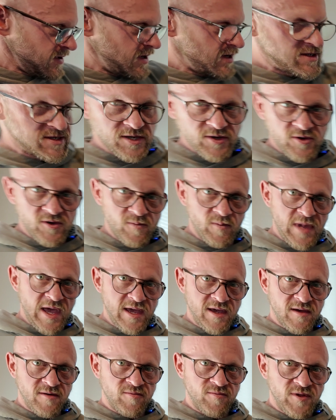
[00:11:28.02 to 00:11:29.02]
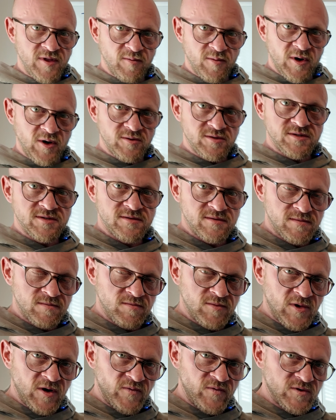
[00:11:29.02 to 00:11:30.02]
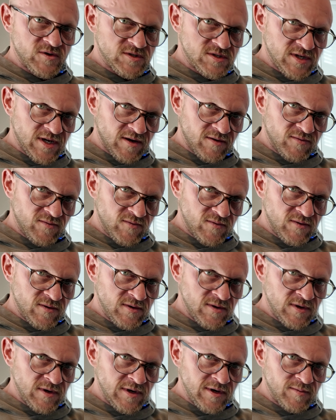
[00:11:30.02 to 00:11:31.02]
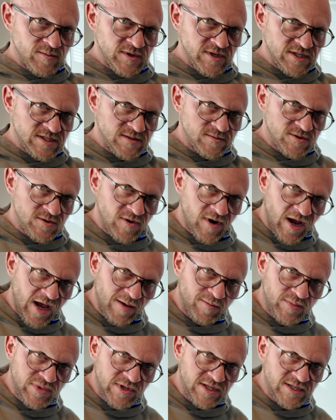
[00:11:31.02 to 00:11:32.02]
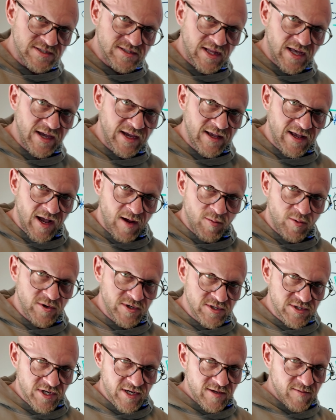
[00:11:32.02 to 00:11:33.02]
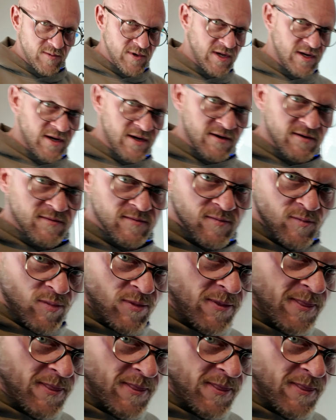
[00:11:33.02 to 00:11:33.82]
until you make the most of yourself. Please subscribe. Please like. I appreciate you being here.